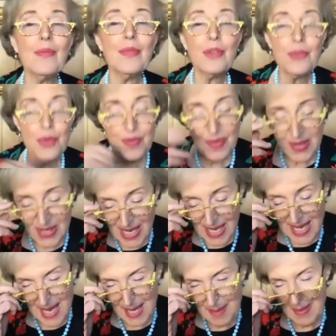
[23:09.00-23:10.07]
the truth is, I
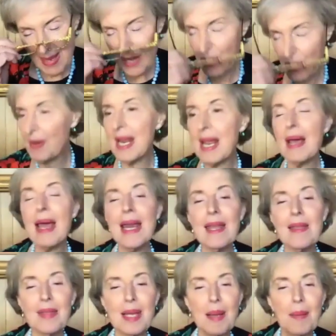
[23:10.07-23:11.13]
can't imagine
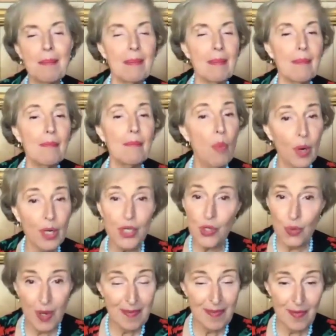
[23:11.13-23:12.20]
anything more
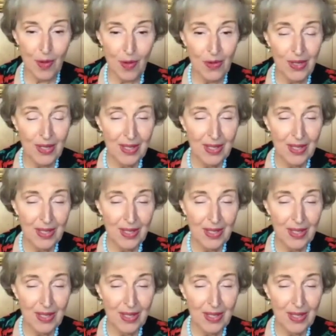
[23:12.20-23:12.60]
joyful